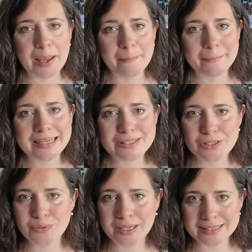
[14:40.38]
because
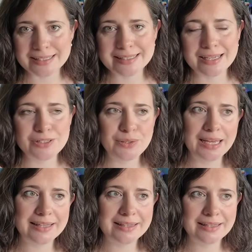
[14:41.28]
you, as I said,
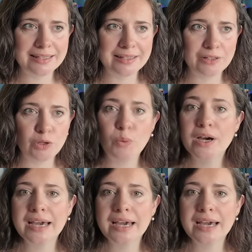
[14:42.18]
you work